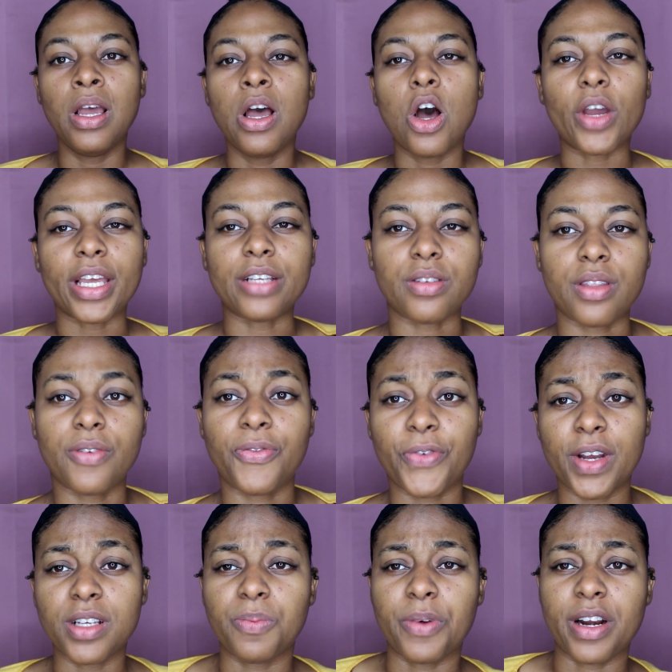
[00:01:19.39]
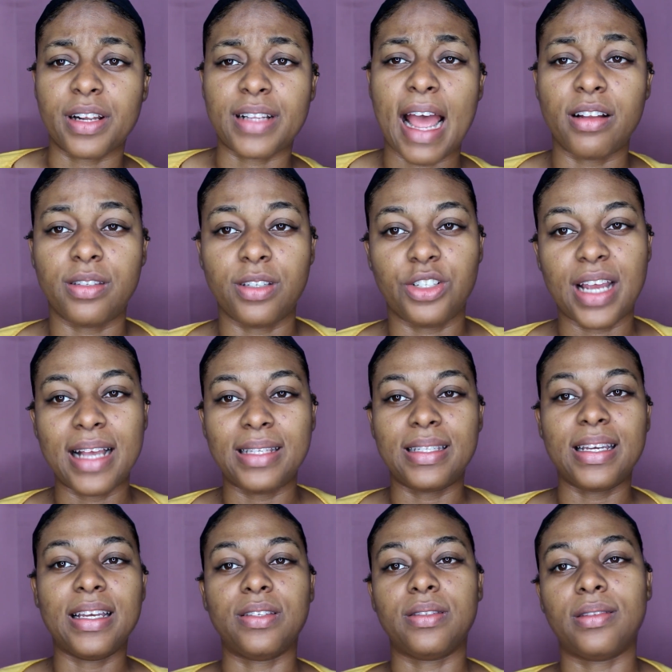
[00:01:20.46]
Okay, so the first product I'd suggest
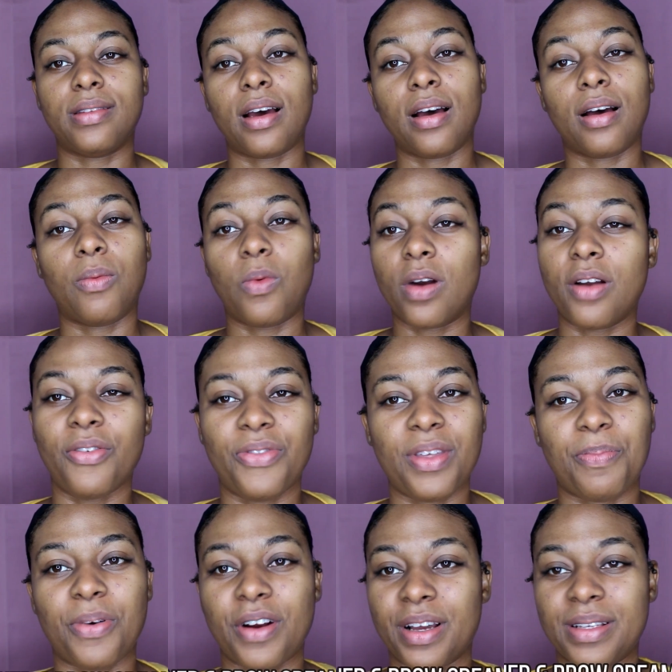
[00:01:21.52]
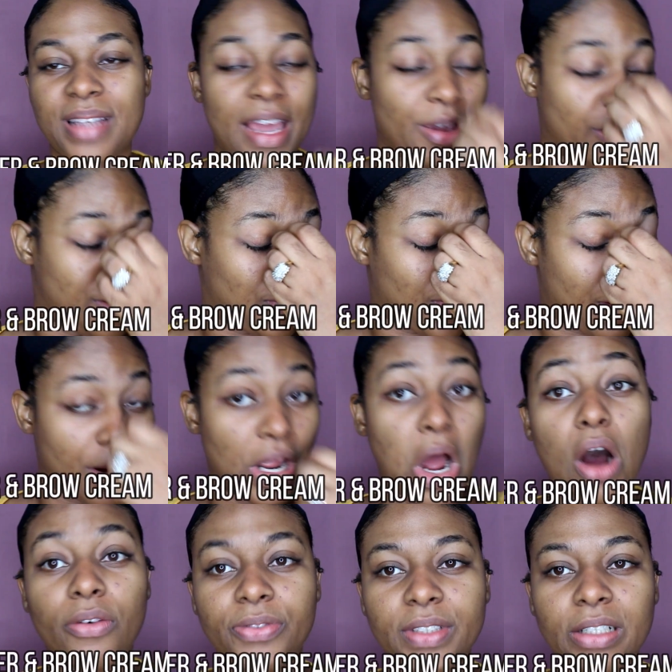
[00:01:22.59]
is one of the products I use very
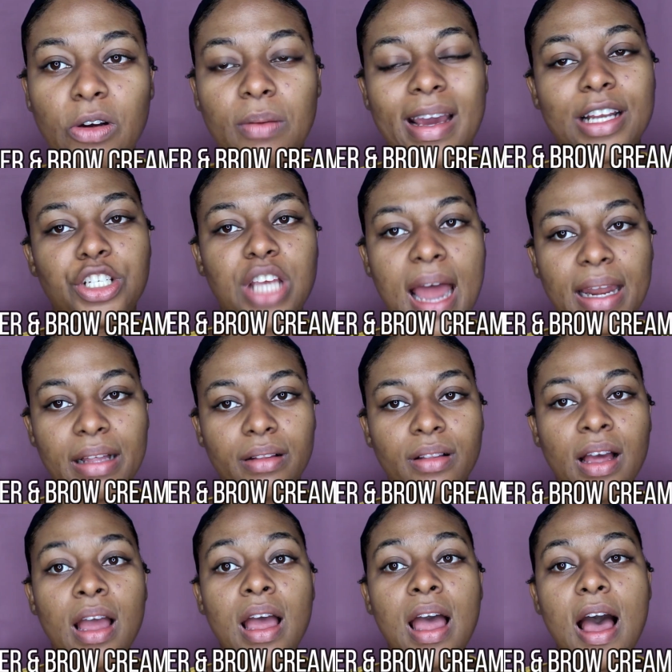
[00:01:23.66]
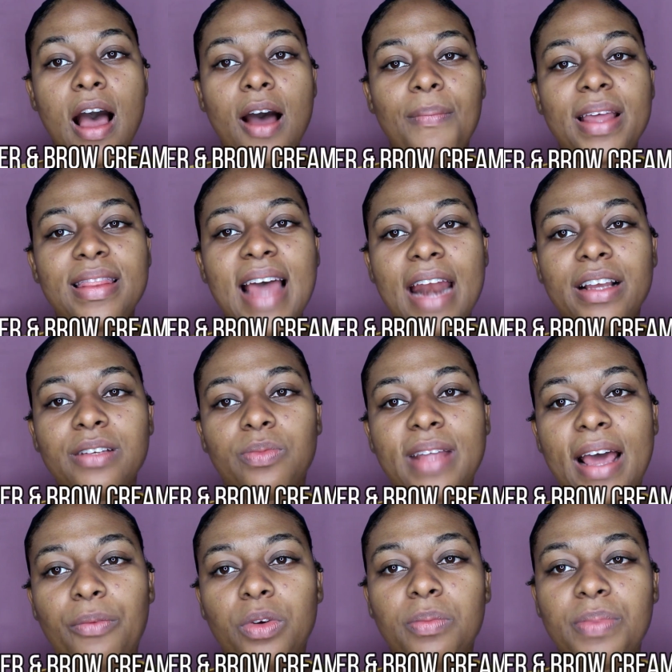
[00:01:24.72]
often on my channel, and
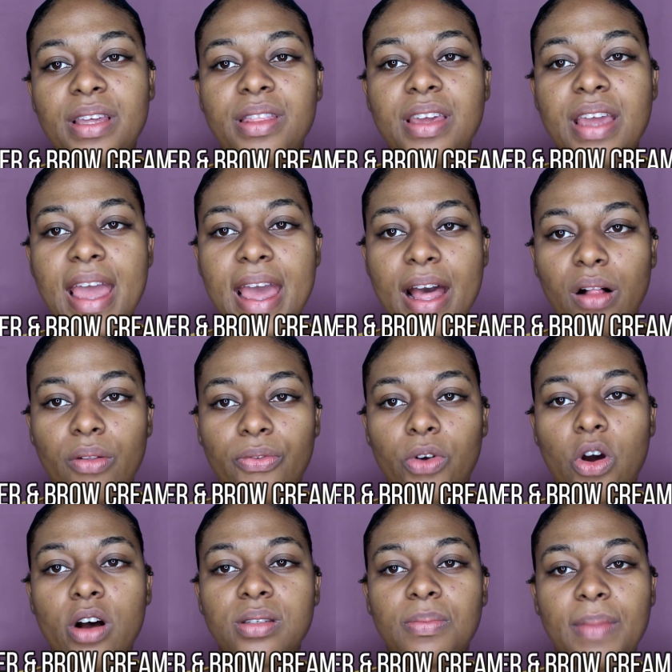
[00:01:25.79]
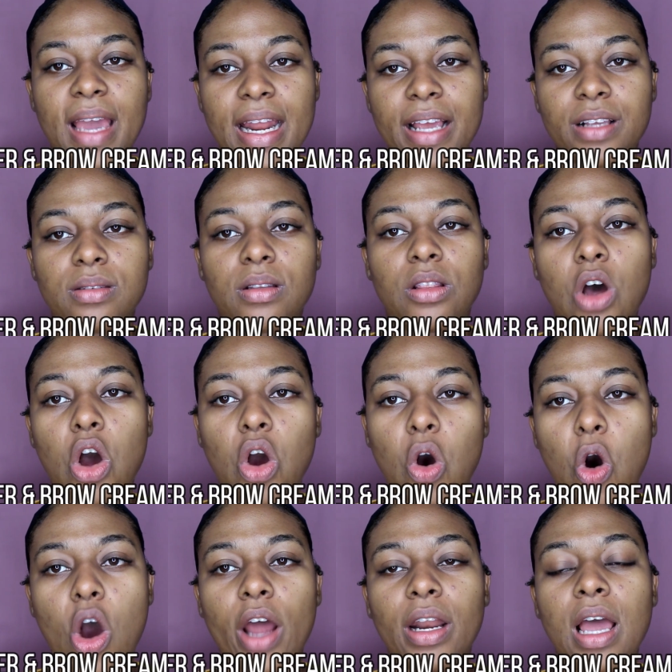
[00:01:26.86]
that will be the e.l.f. Cosmetics Lock
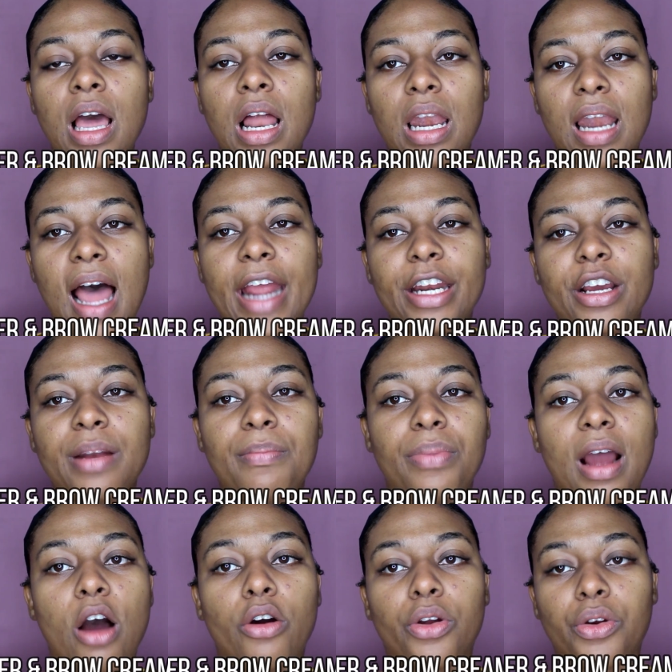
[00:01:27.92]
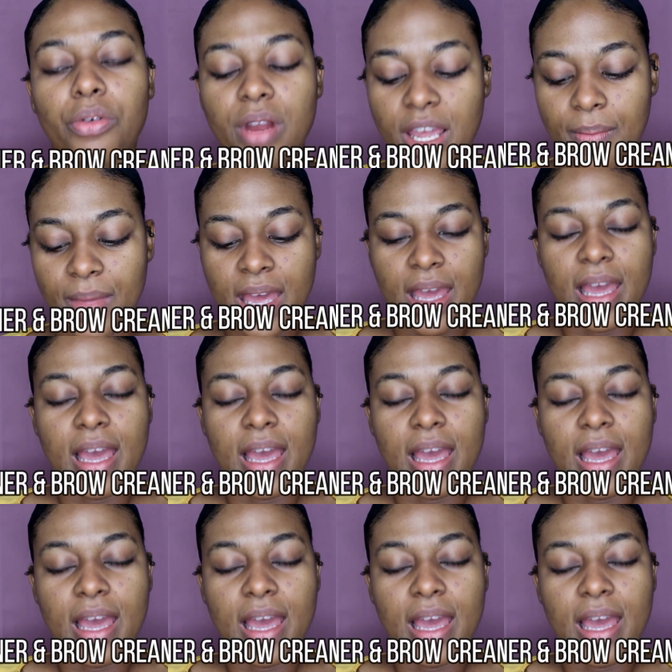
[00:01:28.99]
On Liner and Brow Cream.